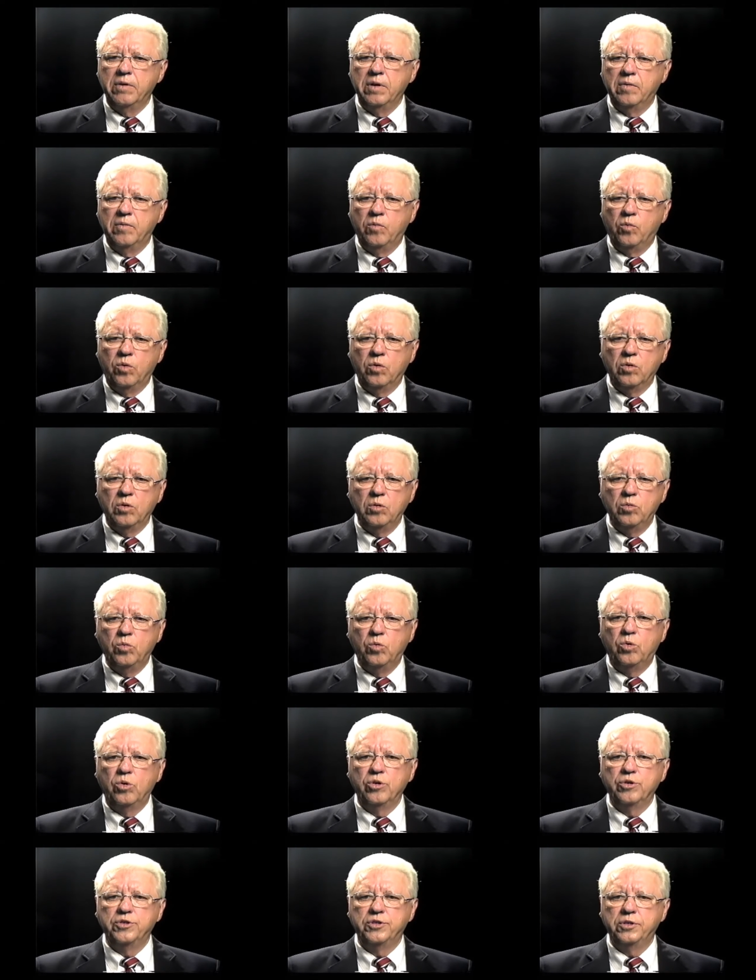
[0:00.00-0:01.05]
of World
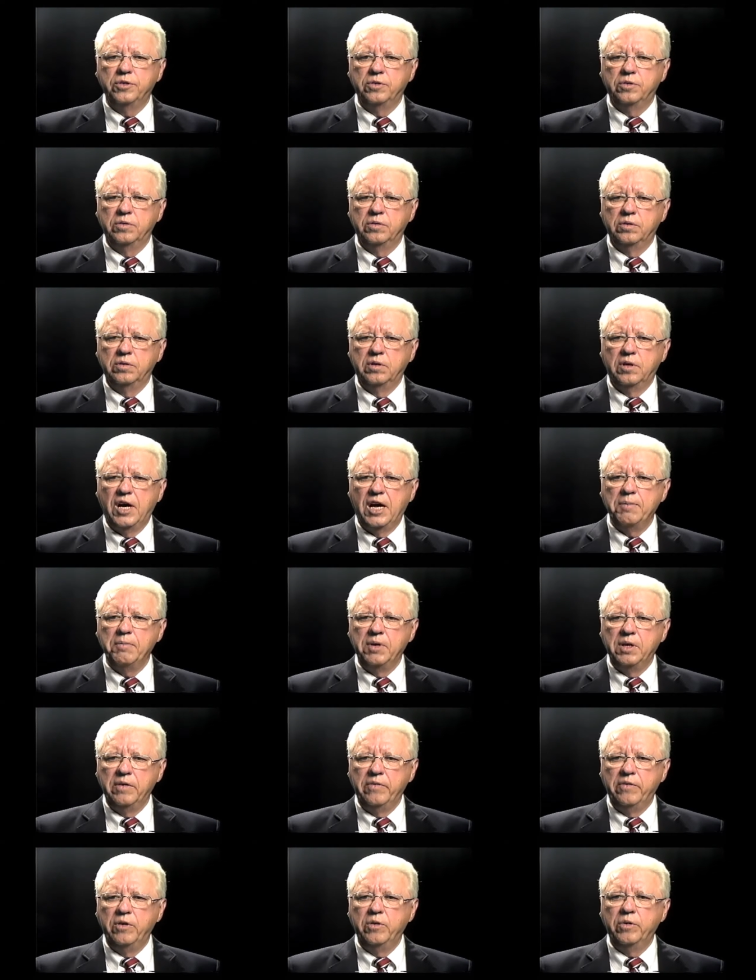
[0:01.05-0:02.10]
War II. I'm
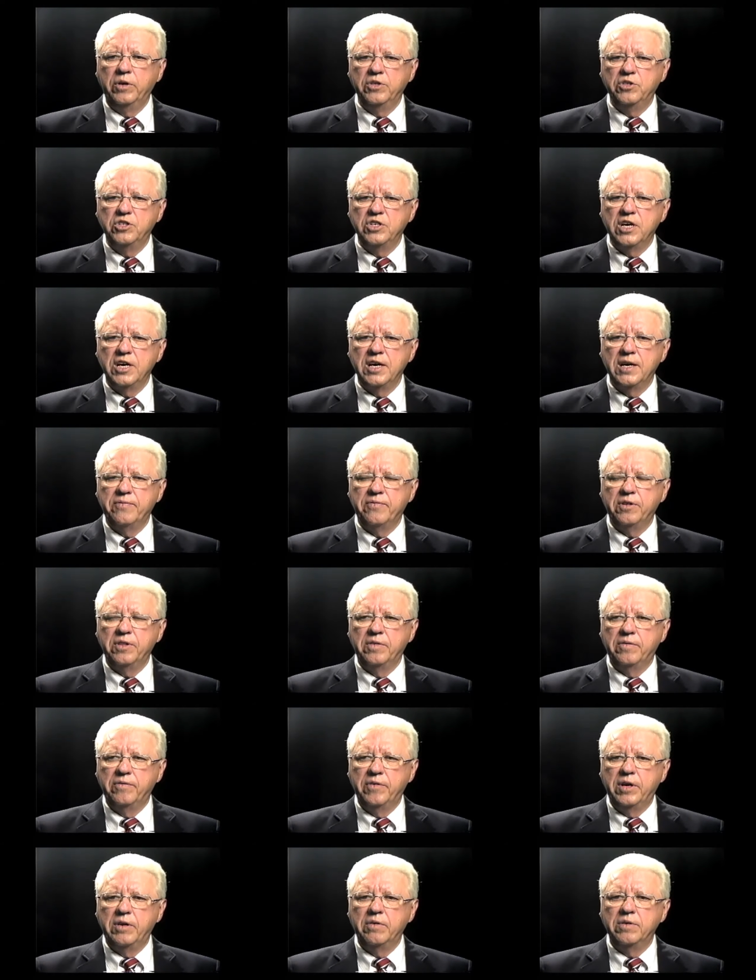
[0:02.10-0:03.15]
interviewing John for the
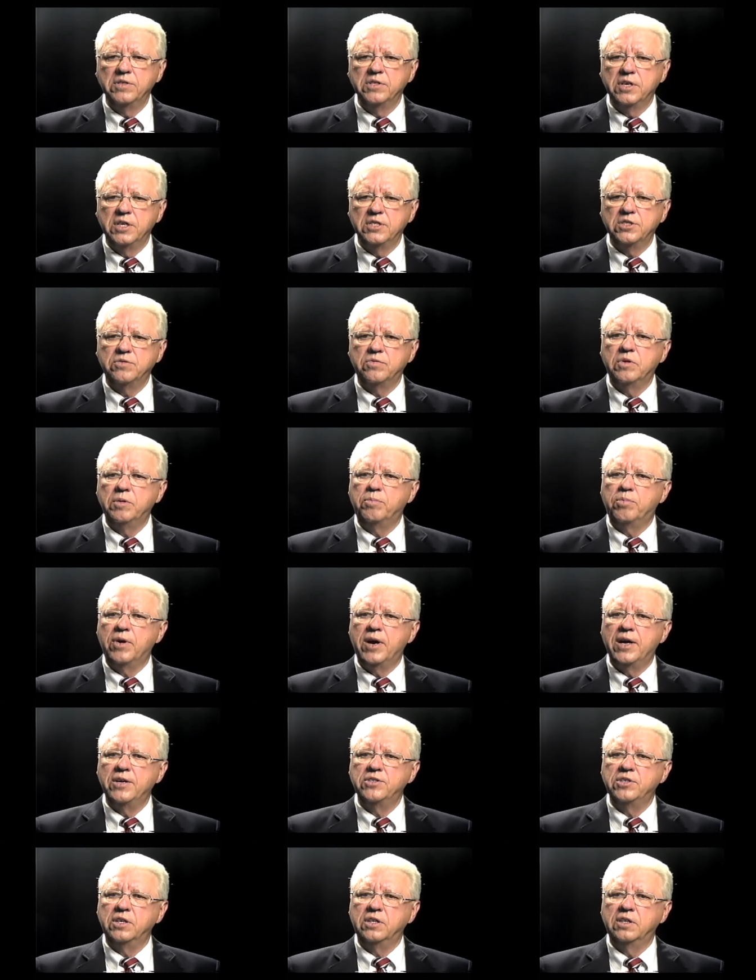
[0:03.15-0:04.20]
Veterans History
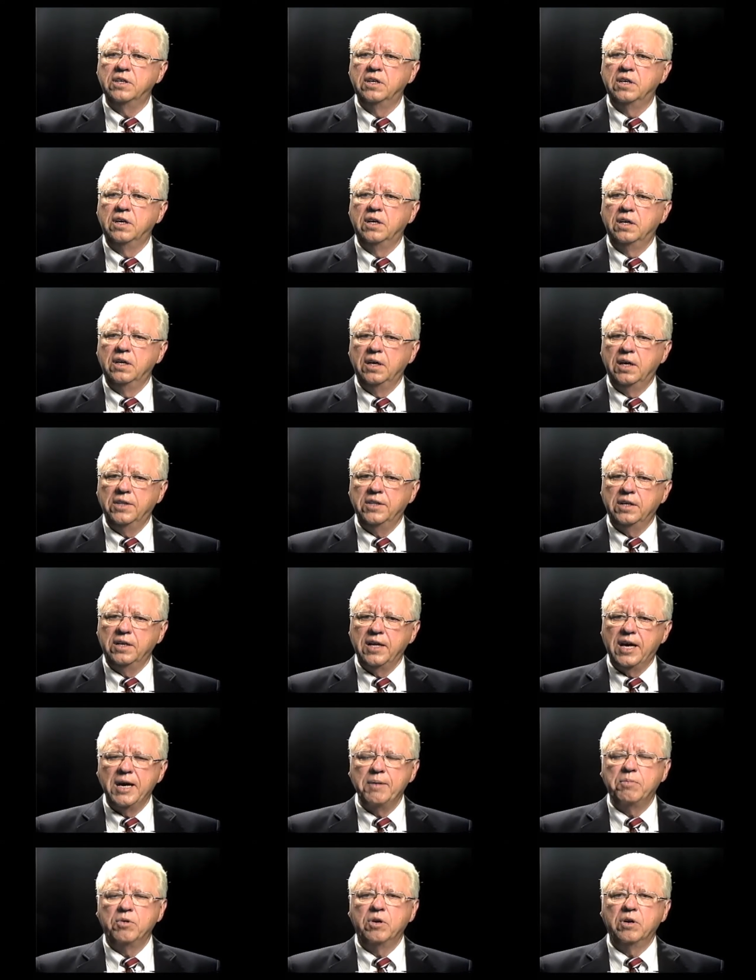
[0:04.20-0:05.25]
Project at the
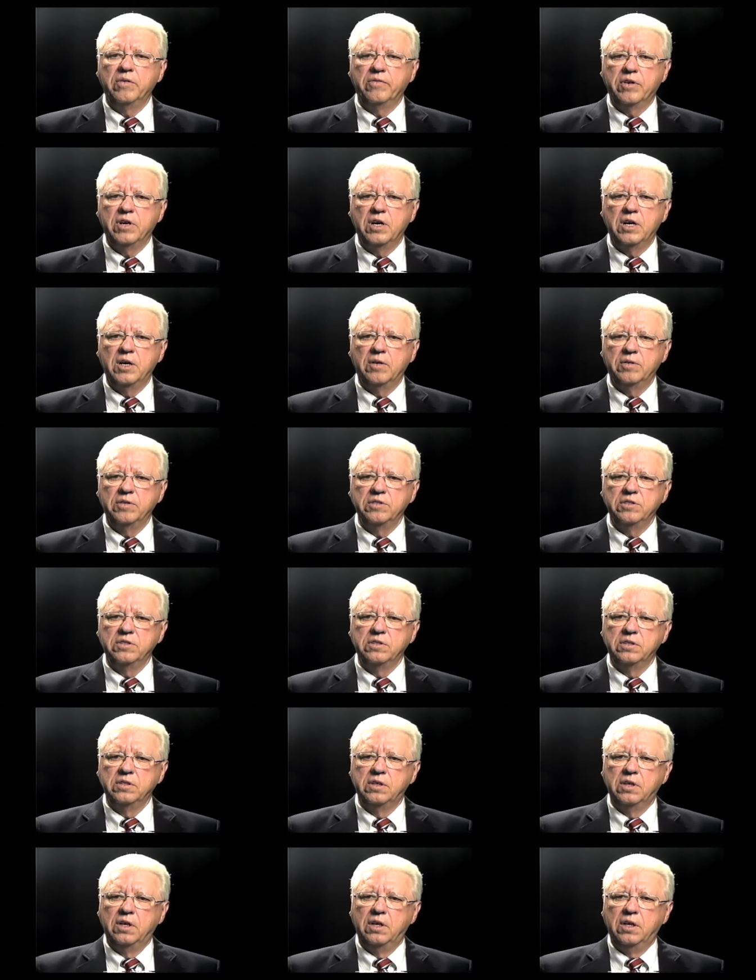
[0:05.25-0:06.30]
Library of Congress.
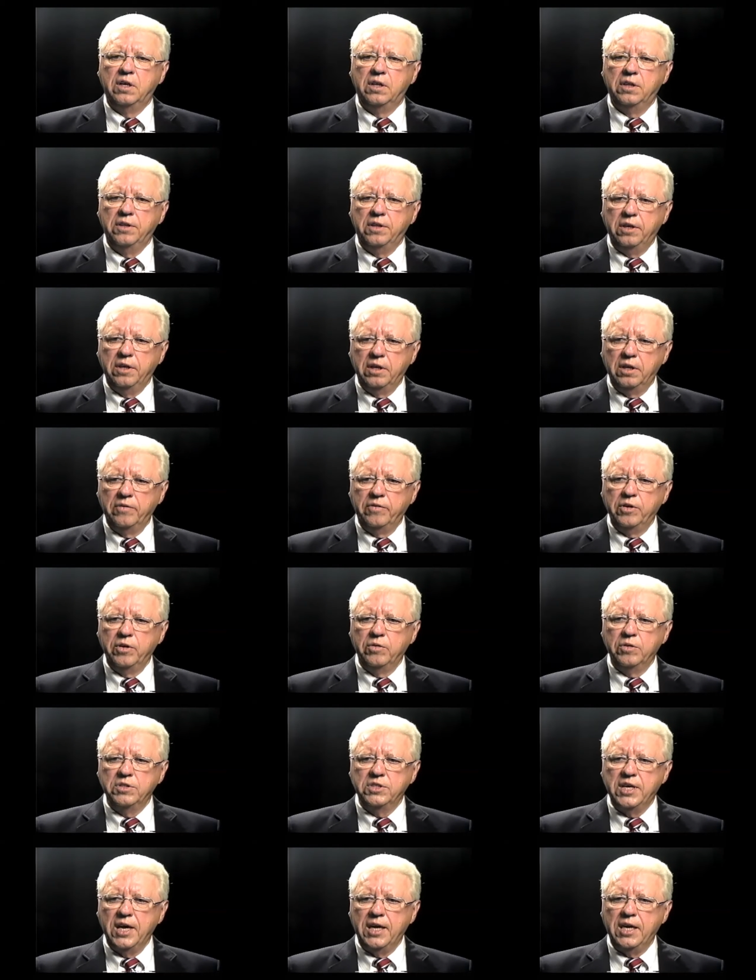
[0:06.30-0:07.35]
The interview
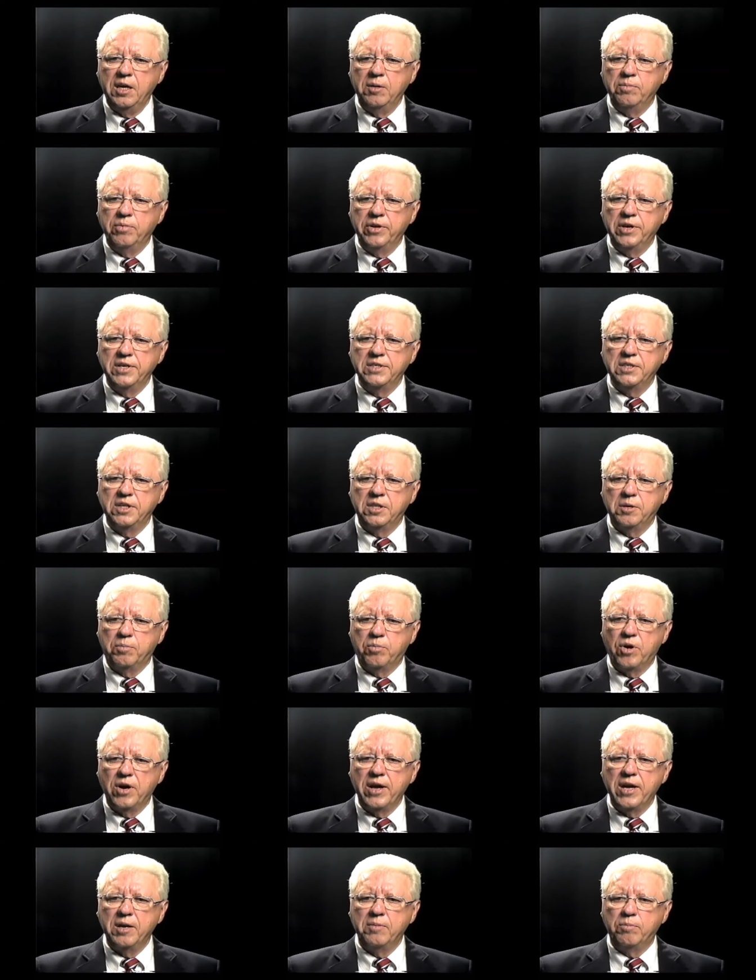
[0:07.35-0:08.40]
is taking place at the
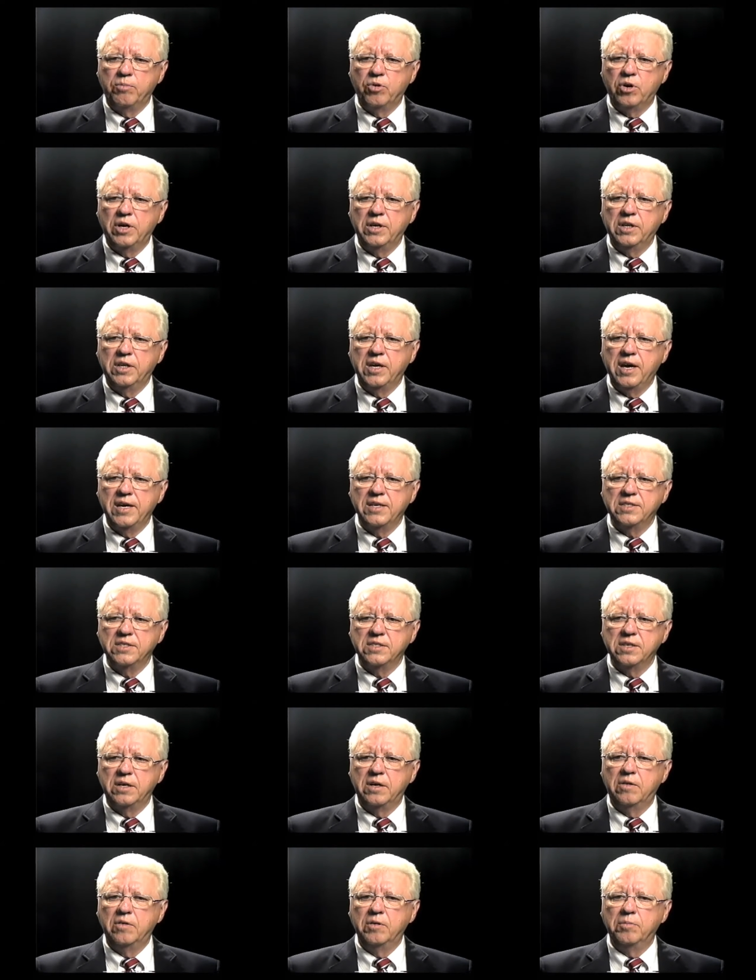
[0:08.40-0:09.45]
Bryant Broadcast
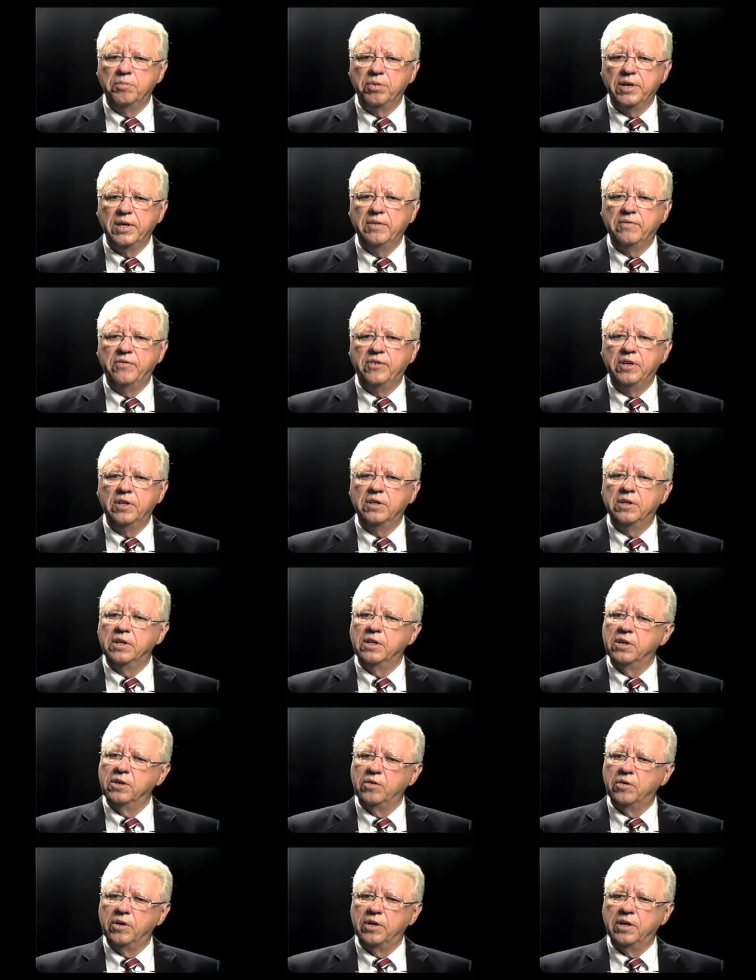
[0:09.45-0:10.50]
Center in Plainfield,
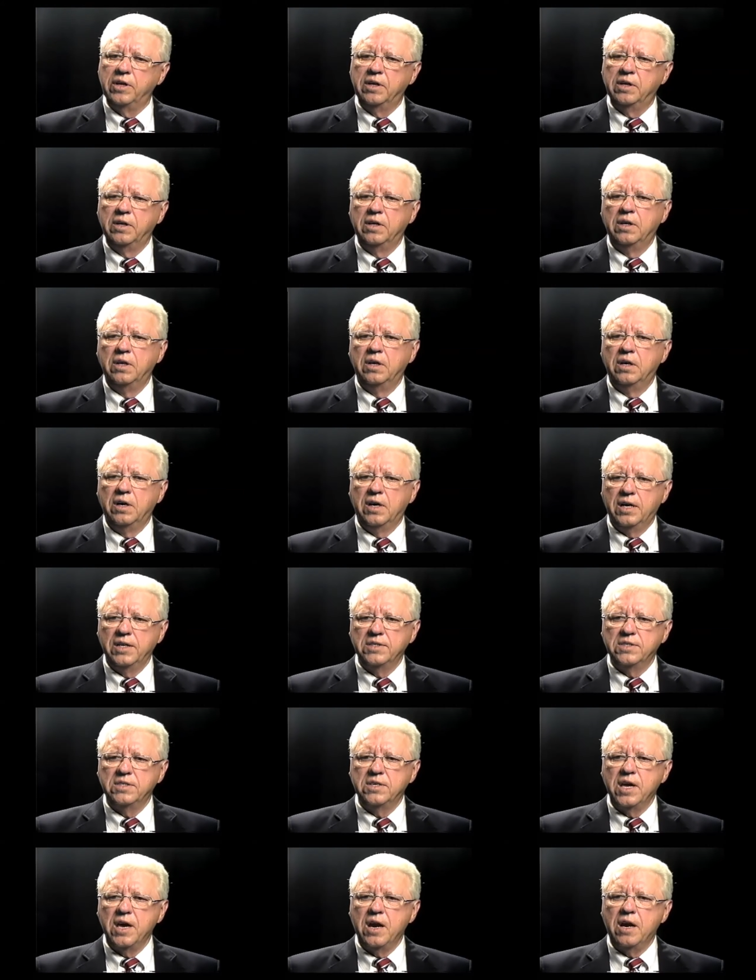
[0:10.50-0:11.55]
Illinois, on
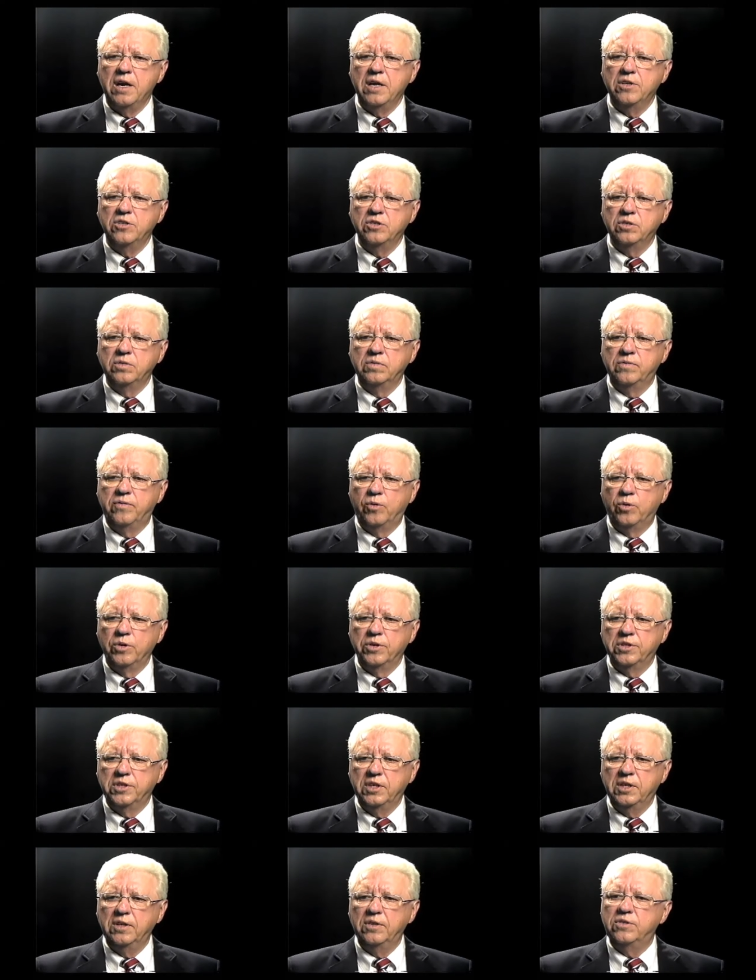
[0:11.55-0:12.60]
Saturday, June
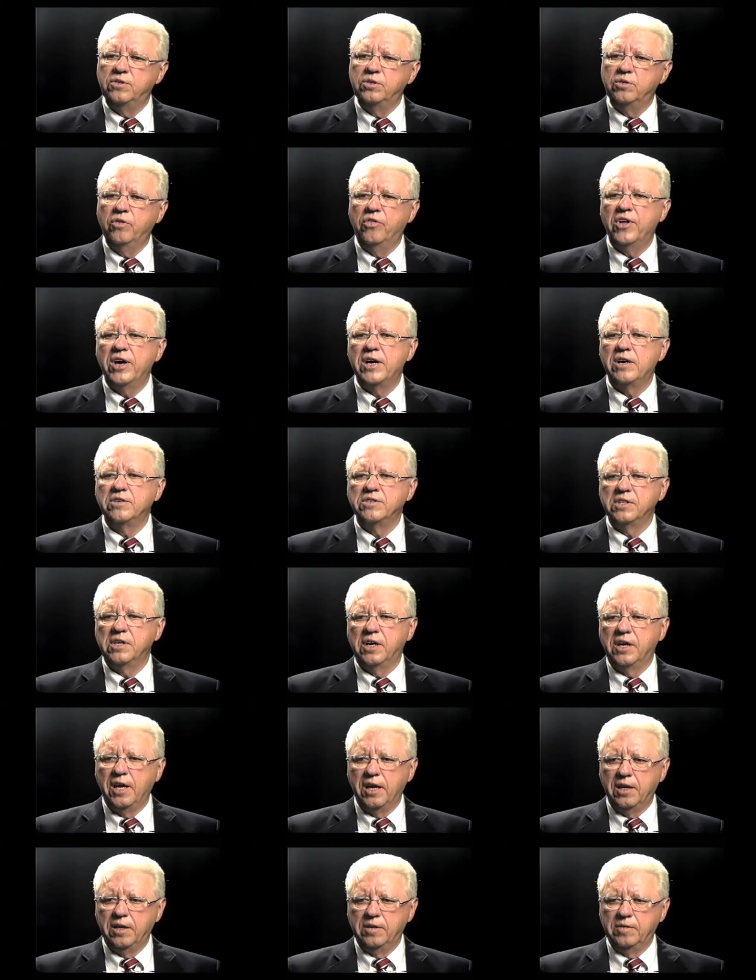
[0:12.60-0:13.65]
14,
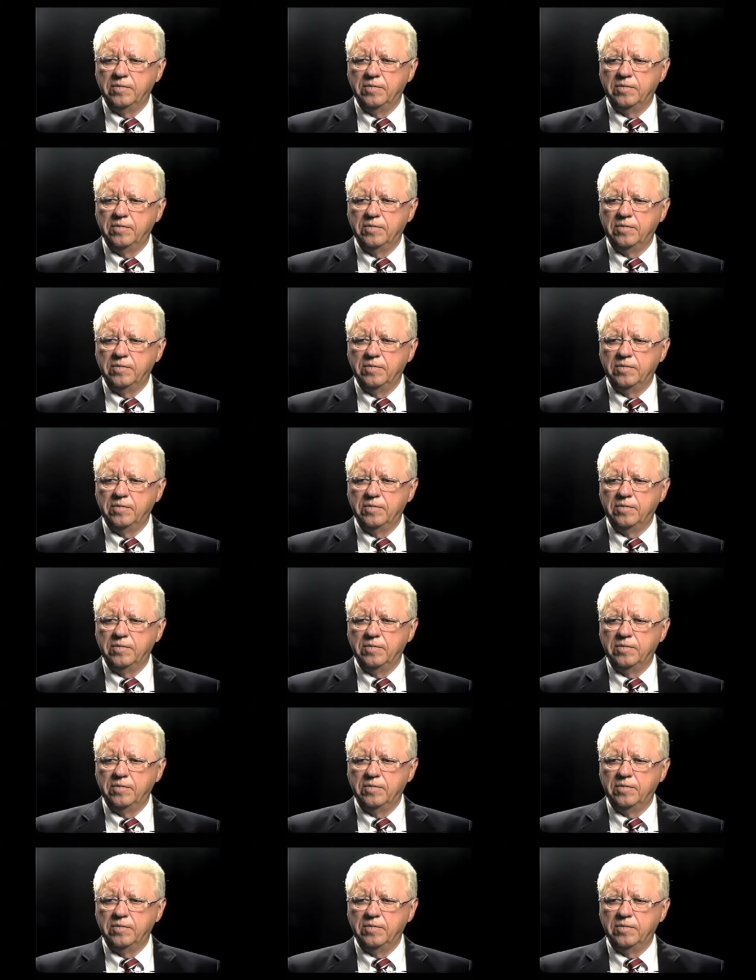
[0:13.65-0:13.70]
2008.